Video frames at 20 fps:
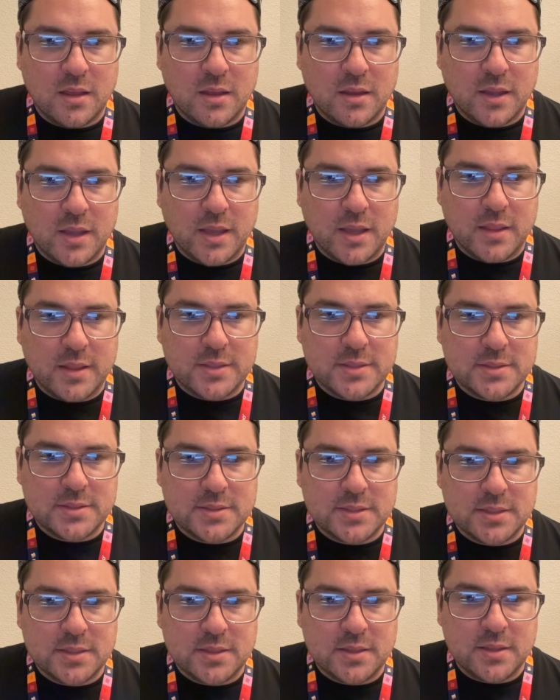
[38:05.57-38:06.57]
Okay, let's
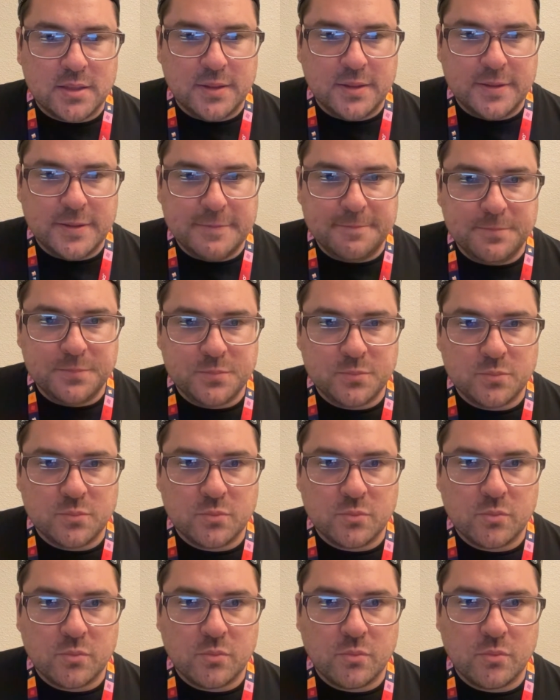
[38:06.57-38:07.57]
see.
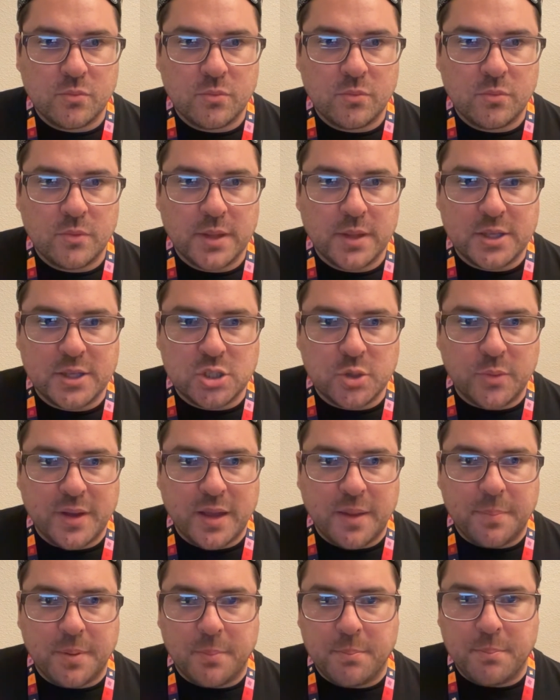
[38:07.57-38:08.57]
It's showing
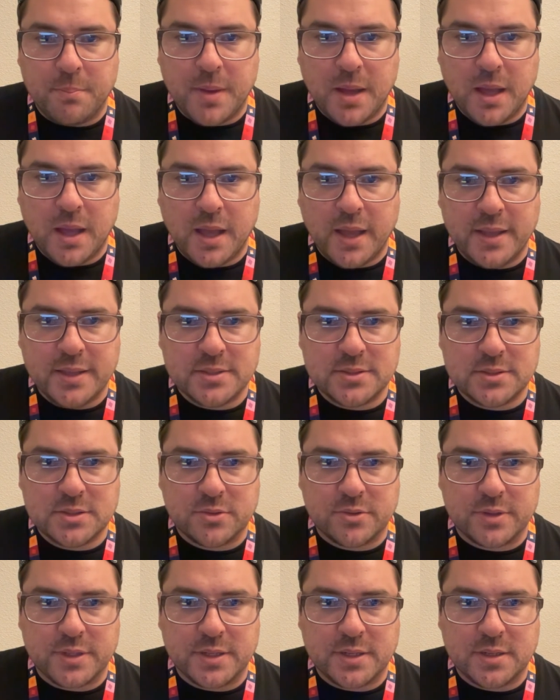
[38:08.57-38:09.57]
up on my
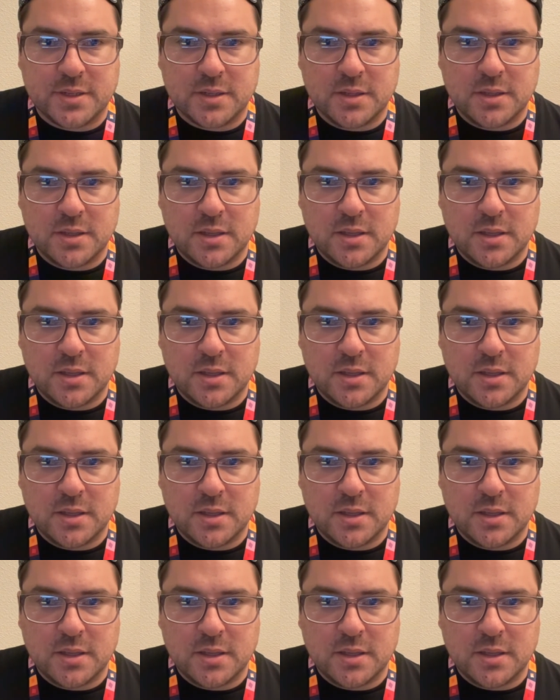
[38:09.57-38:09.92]
screen.